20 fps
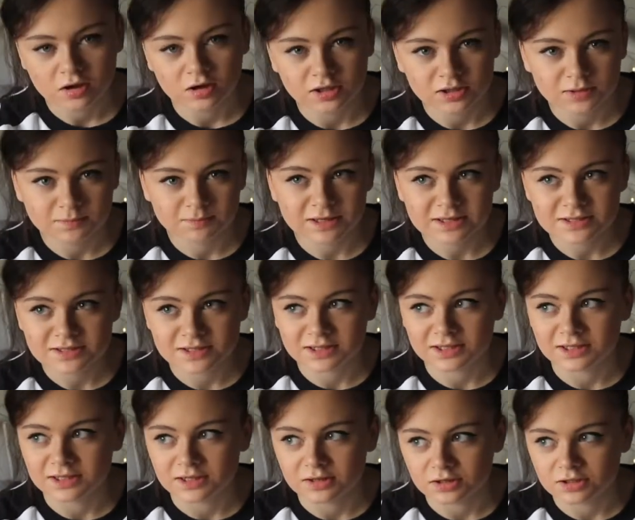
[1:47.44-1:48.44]
I
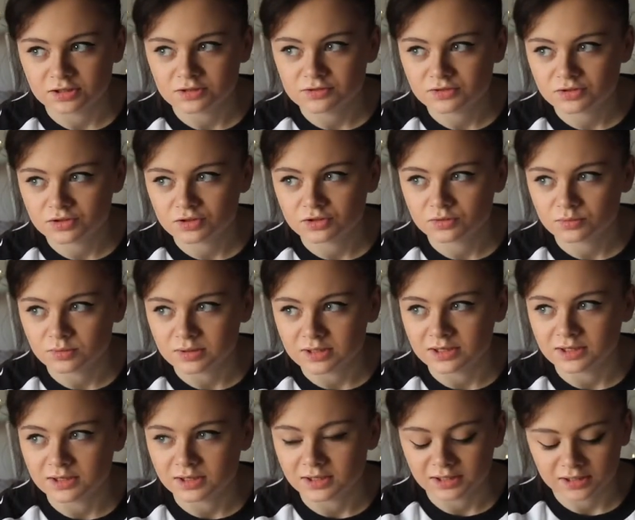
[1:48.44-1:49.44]
used to
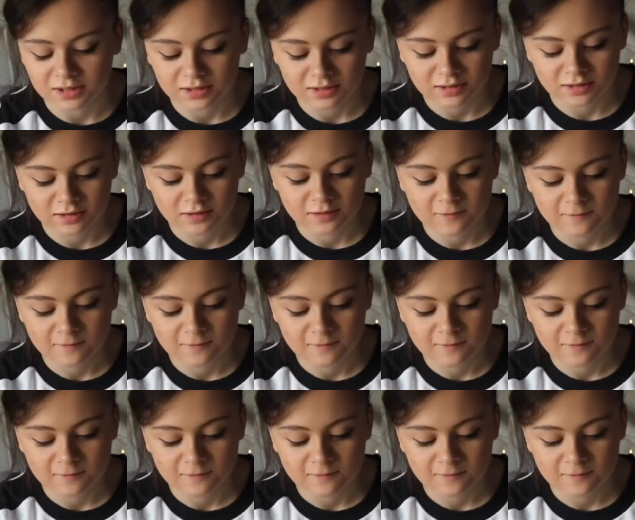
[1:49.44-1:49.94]
tweet like